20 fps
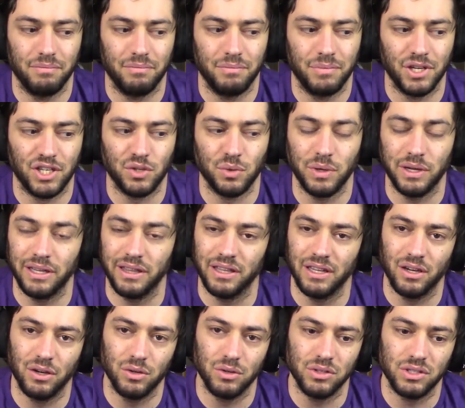between
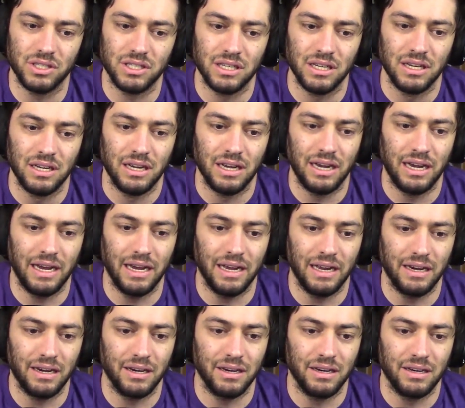those
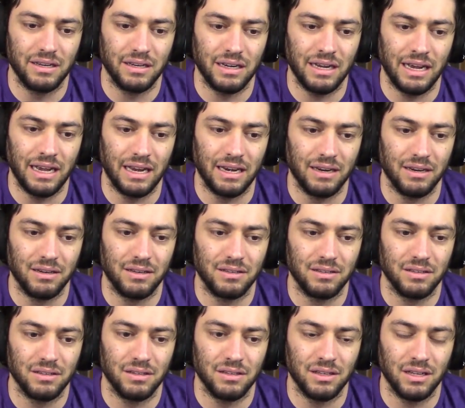and
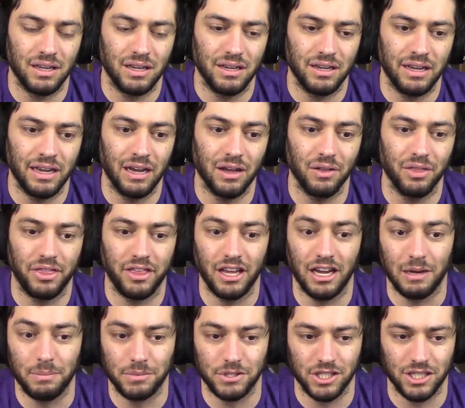the healthy
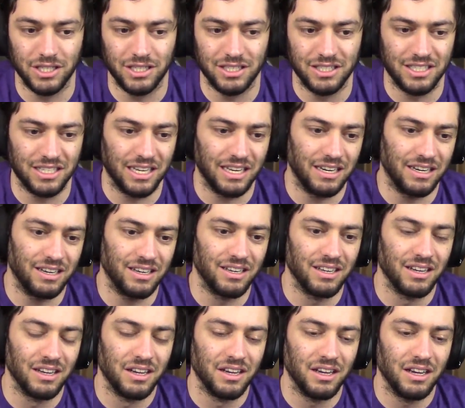options and
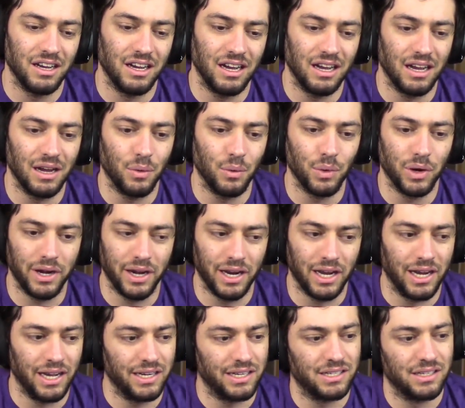
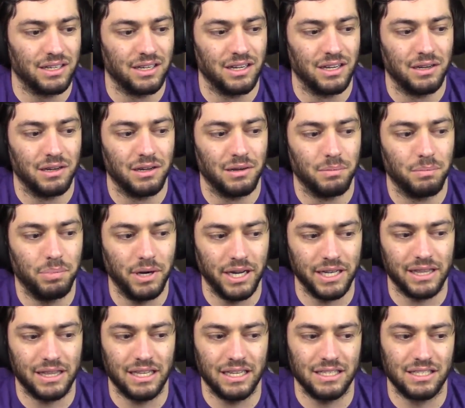whatnot.
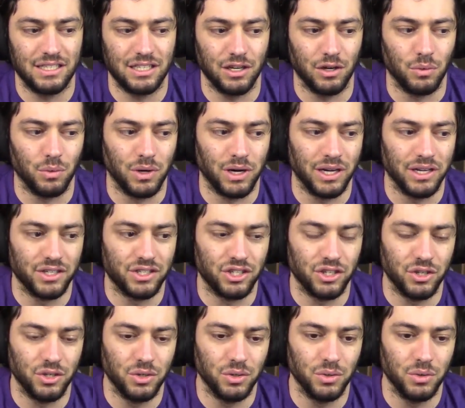But they still want
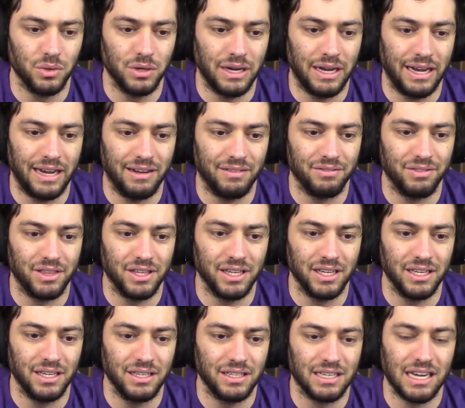to have
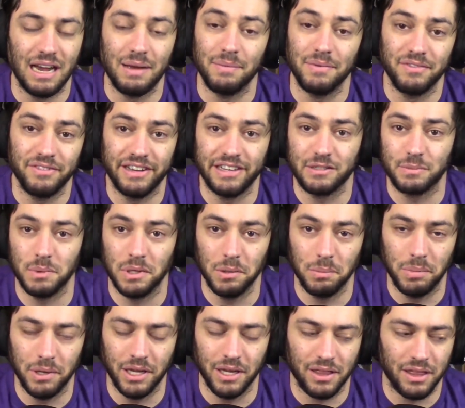the time
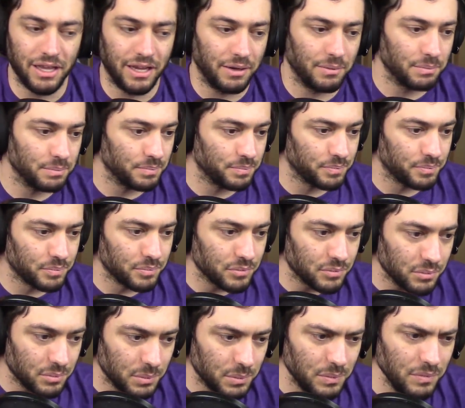investment be a thing.
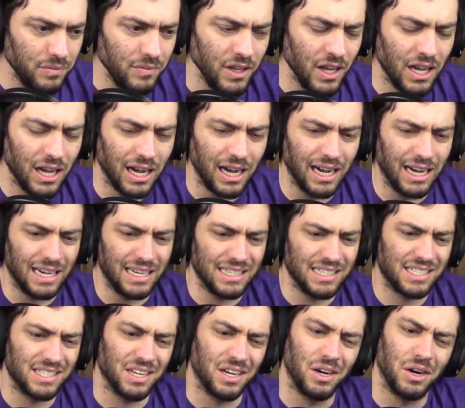
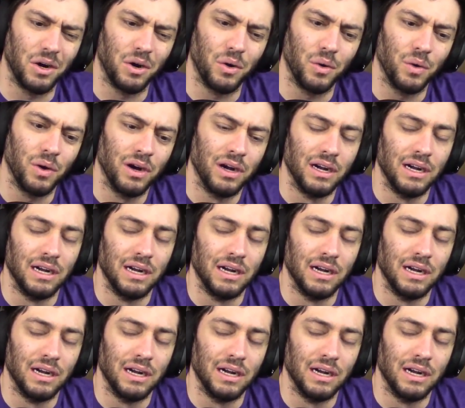So,